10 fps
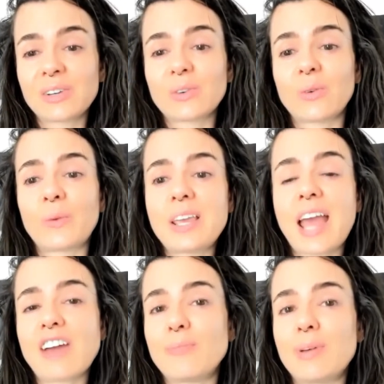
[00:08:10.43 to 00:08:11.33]
we
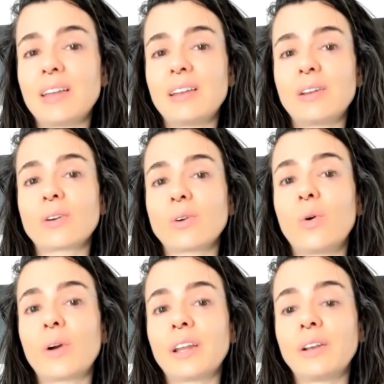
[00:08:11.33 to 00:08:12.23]
have been
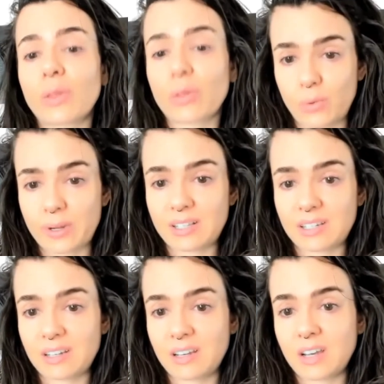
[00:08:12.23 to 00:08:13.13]
going through
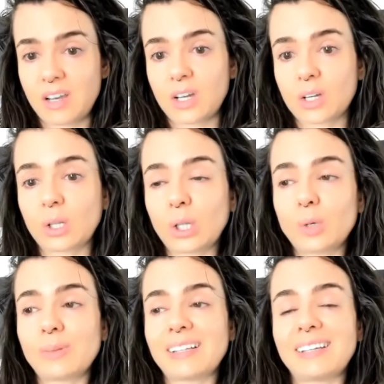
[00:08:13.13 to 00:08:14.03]
it.
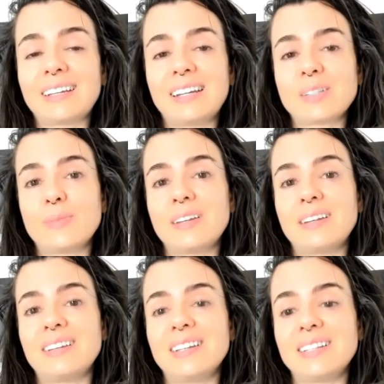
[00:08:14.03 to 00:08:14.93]
Globally, it has been
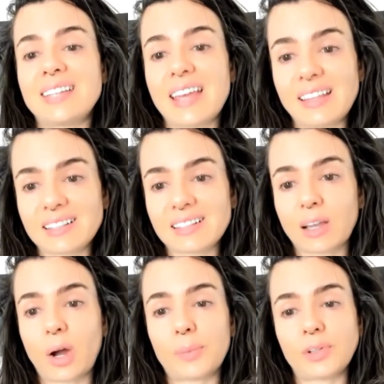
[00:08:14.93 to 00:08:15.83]
an intense
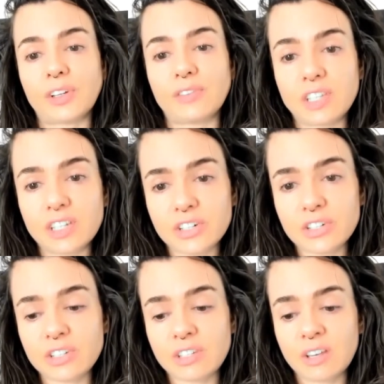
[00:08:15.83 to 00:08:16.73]
couple of
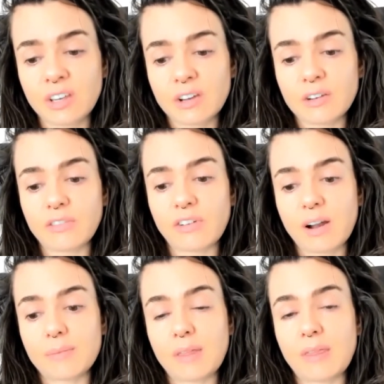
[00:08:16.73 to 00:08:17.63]
years,
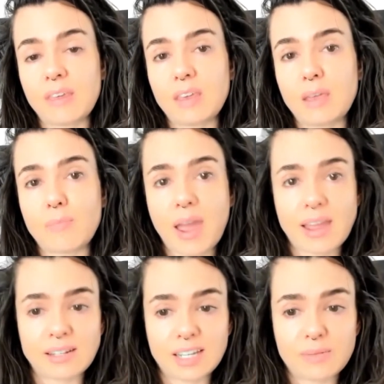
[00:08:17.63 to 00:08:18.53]
from the
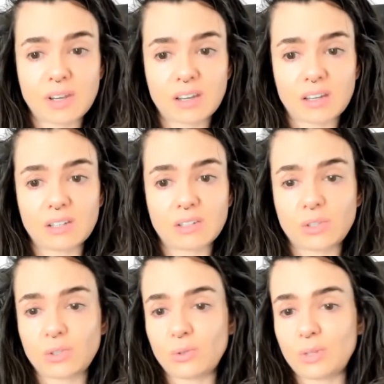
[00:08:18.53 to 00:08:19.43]
pandemic
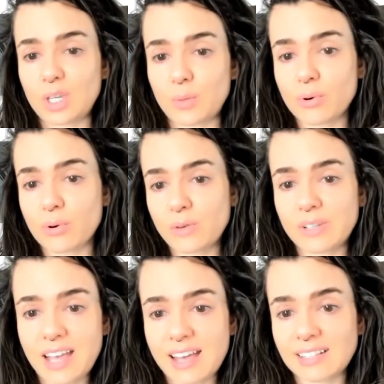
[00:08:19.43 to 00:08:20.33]
to the
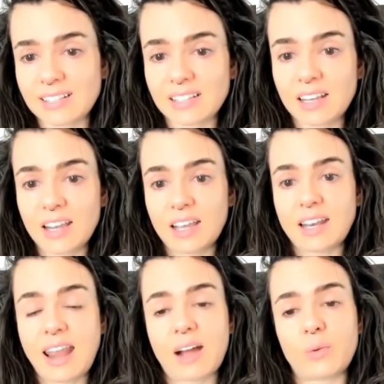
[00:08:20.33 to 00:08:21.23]
protests.
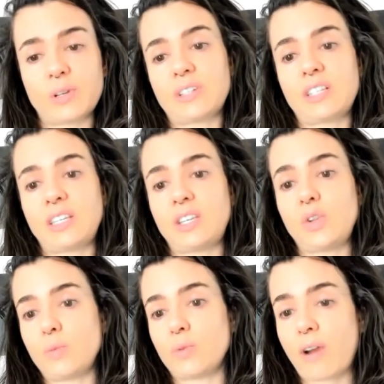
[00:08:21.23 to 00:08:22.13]
Now we are seeing
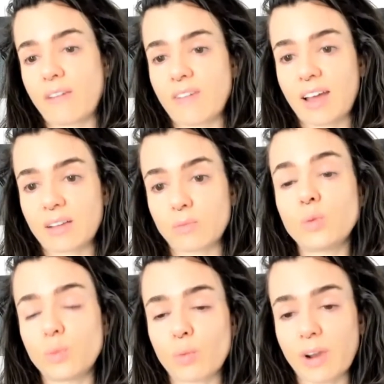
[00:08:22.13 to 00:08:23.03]
human
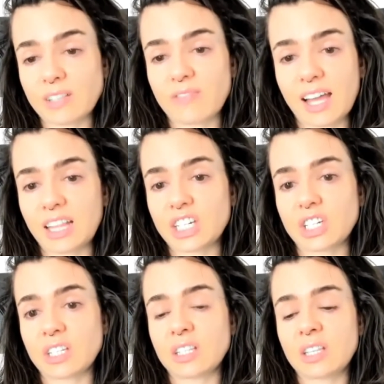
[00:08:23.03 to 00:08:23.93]
rights
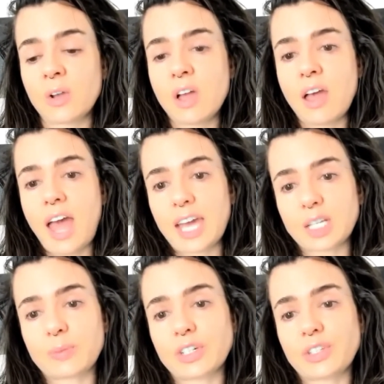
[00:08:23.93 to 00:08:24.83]
violations.
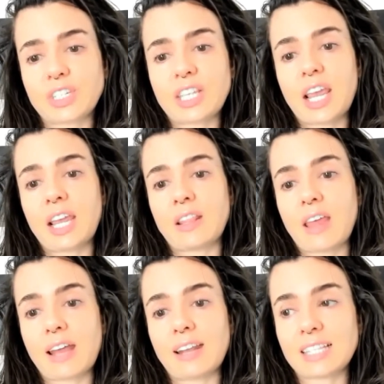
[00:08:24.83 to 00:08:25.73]
Experts are saying
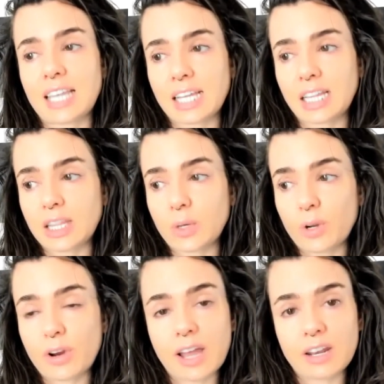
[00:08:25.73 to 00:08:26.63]
that it's likely that
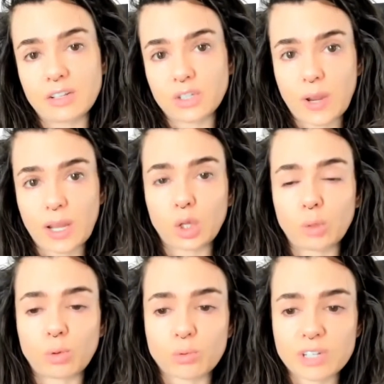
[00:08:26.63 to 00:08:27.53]
we are headed into a
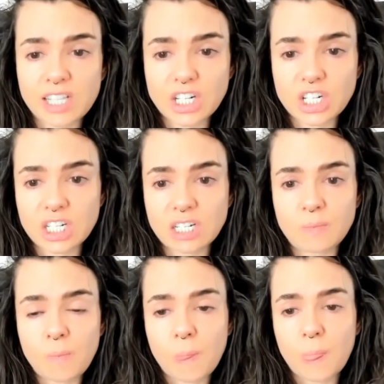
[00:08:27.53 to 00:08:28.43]
global recession.
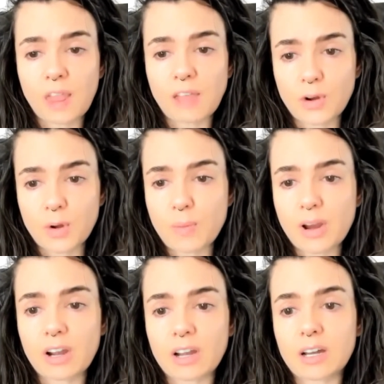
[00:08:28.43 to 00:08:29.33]
If you're in
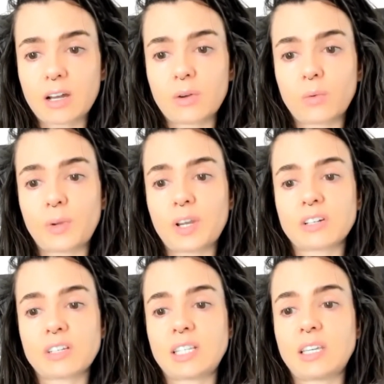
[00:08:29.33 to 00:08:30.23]
America, we are
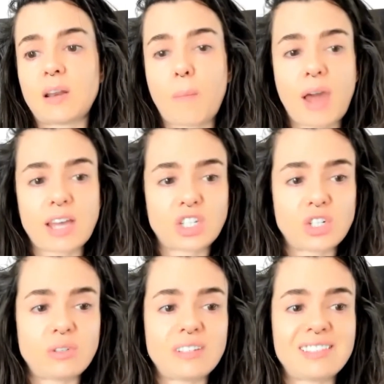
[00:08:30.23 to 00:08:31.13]
seeing mass
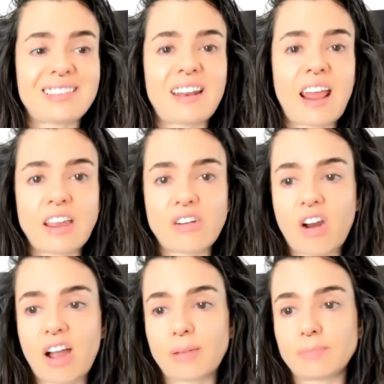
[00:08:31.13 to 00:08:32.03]
shootings and hate
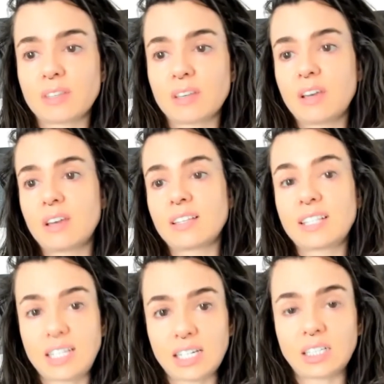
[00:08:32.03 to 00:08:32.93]
crimes
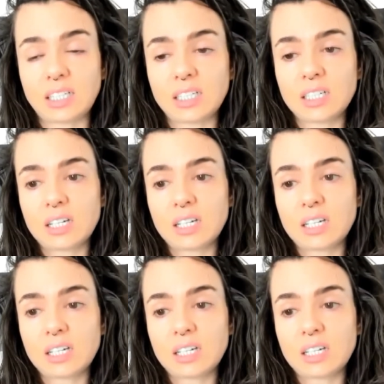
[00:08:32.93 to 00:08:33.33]
still